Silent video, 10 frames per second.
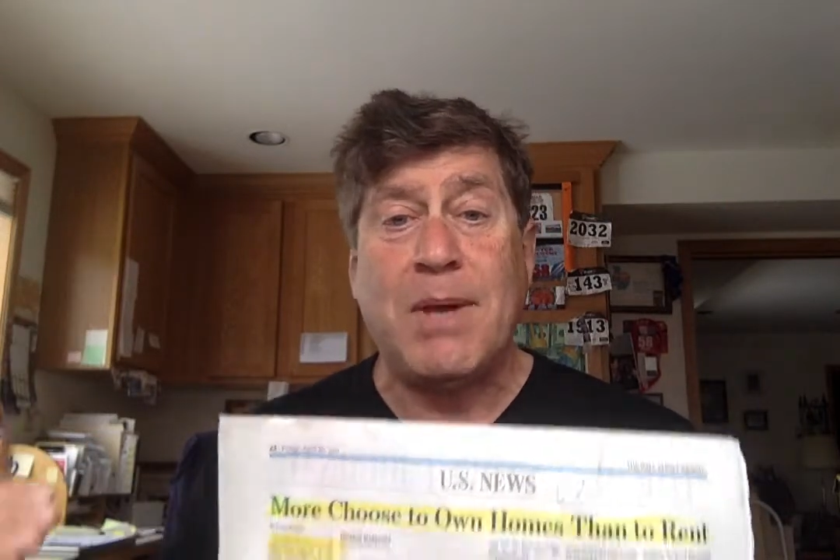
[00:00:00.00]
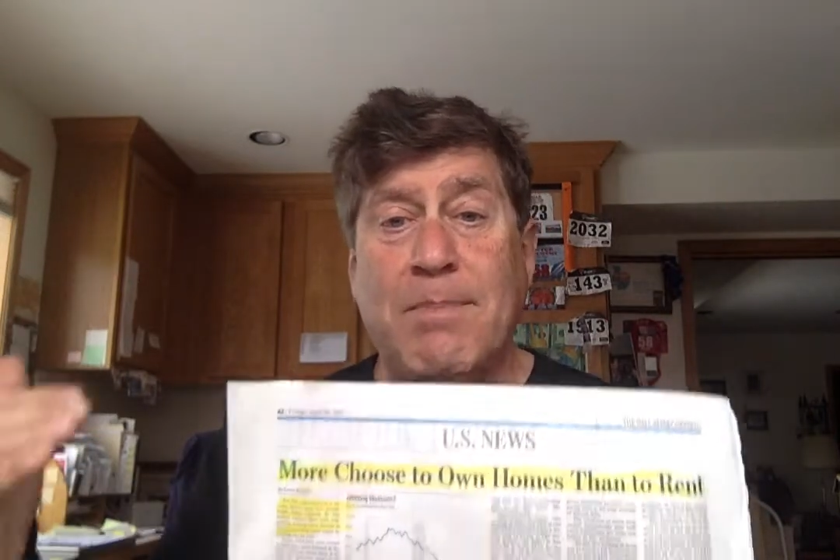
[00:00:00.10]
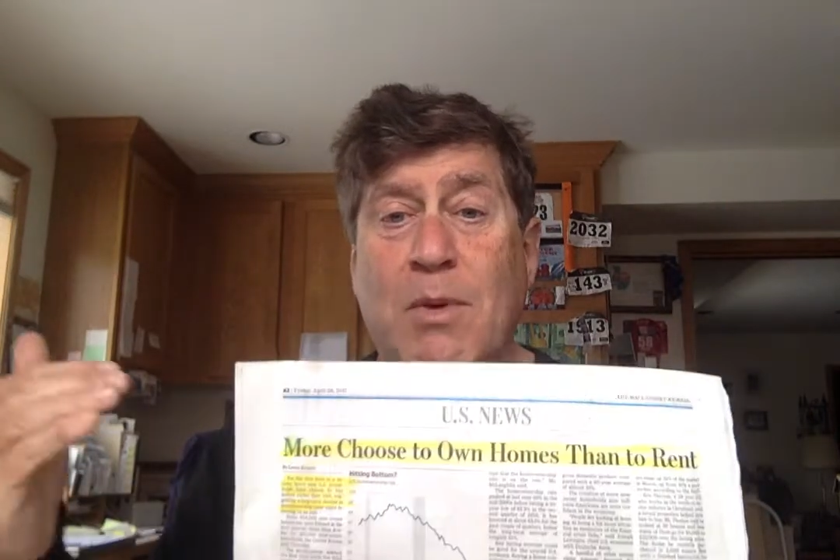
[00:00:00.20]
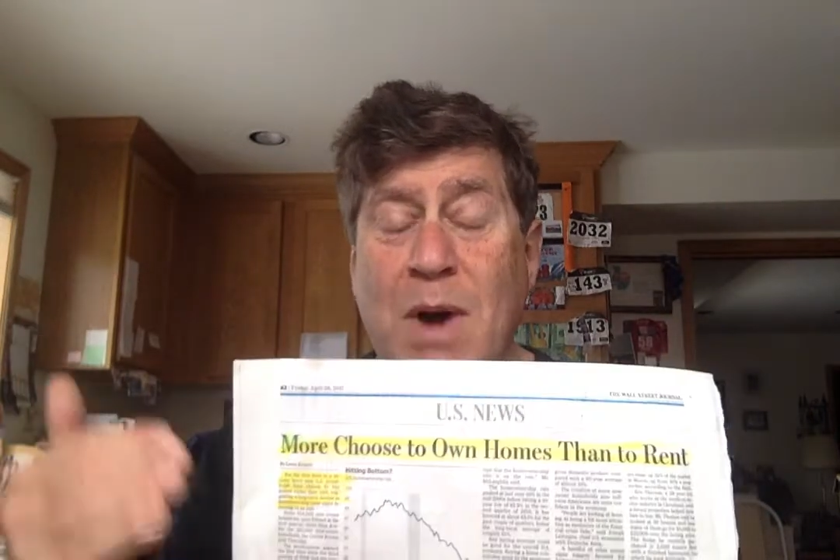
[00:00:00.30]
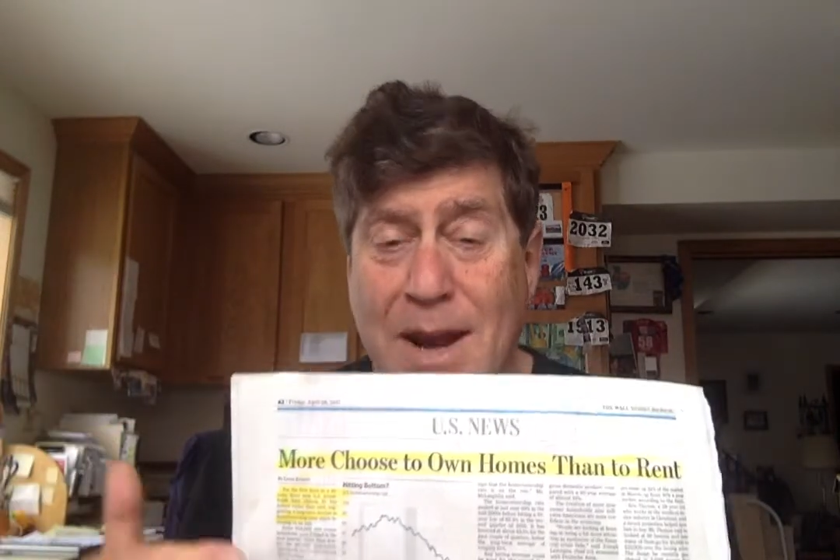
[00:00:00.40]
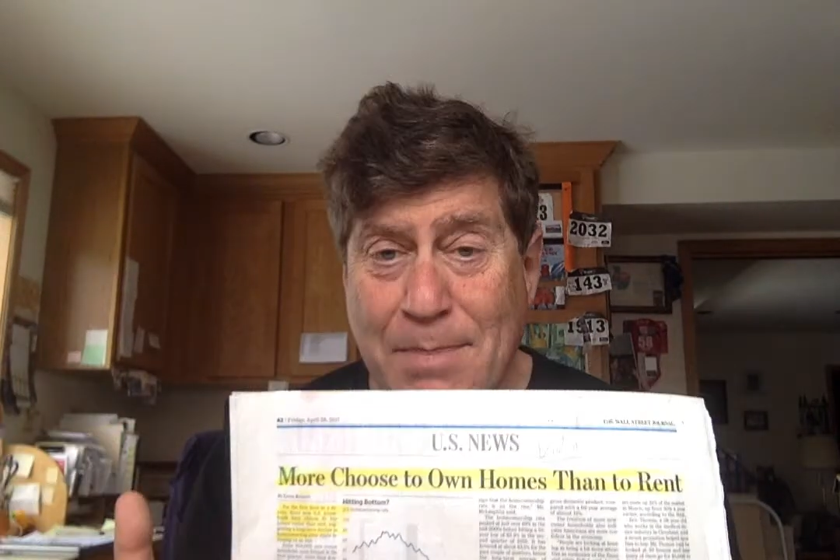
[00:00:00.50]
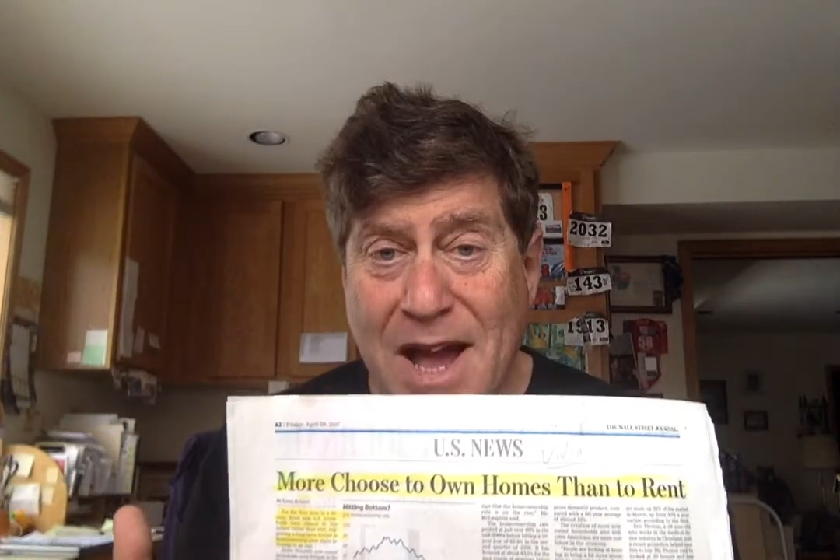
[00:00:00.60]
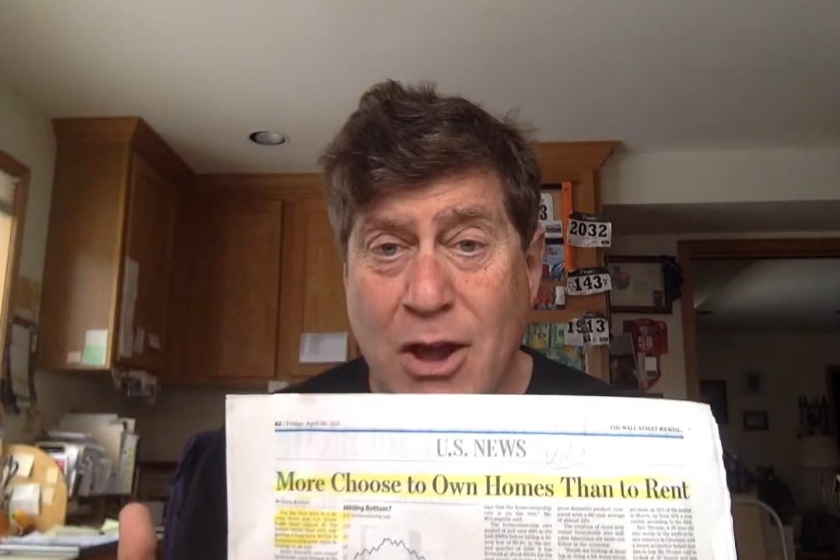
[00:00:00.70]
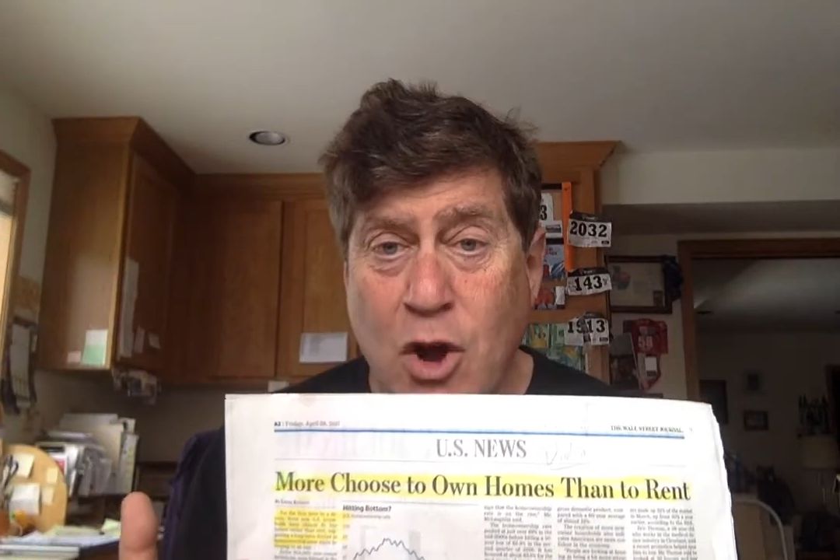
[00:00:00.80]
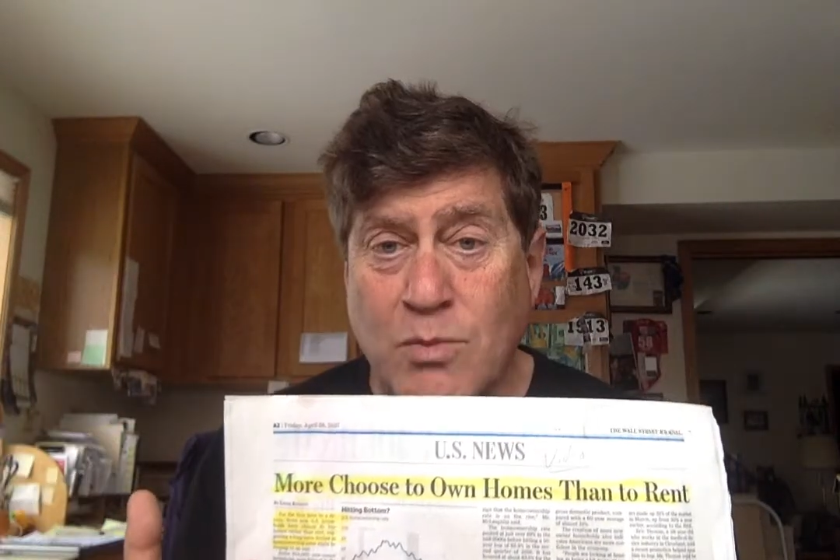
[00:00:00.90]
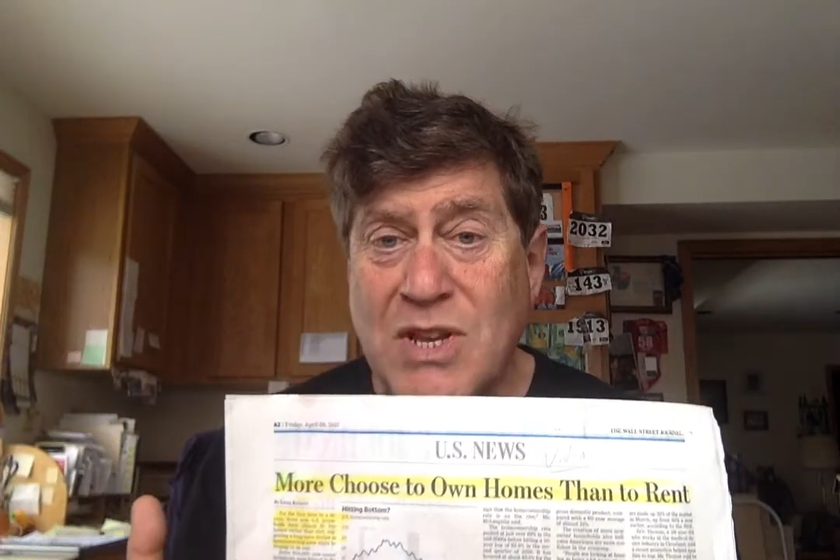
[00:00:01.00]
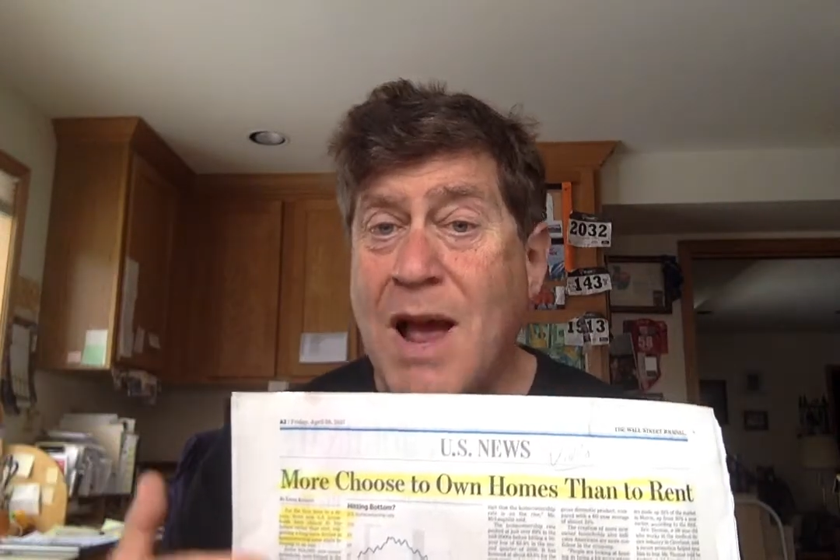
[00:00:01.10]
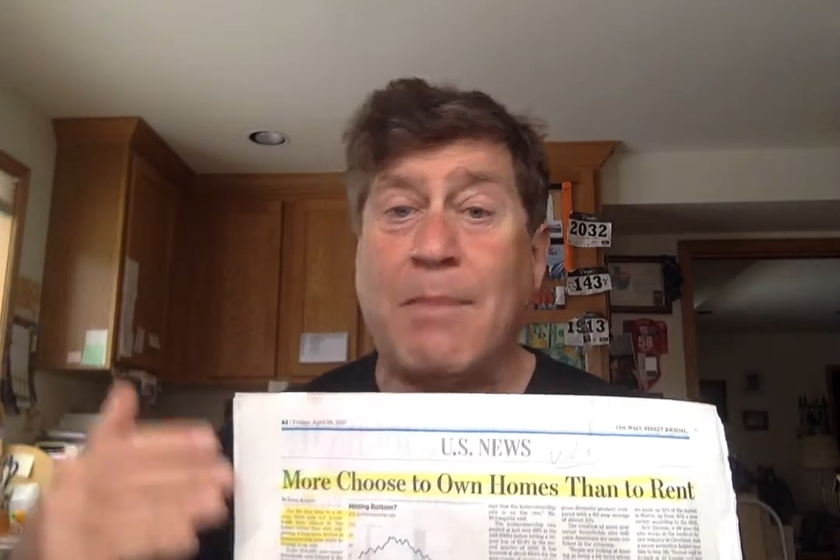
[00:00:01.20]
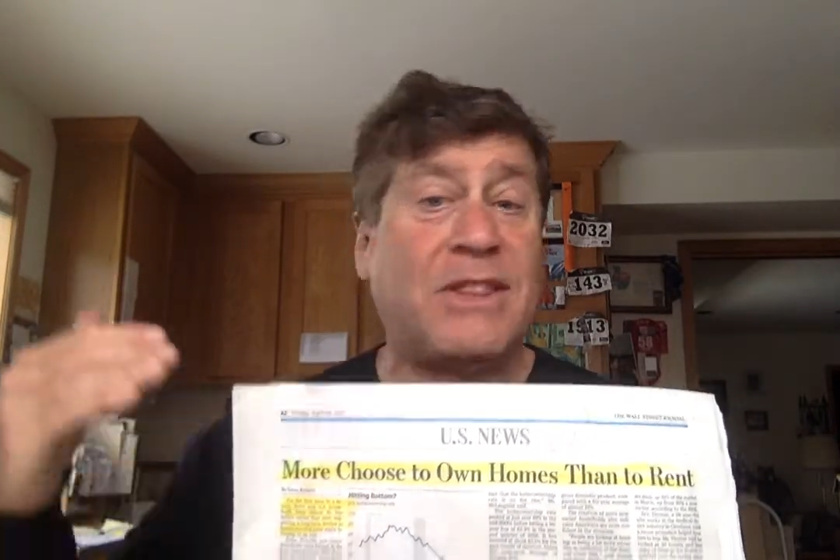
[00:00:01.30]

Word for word: People want to buy homes now,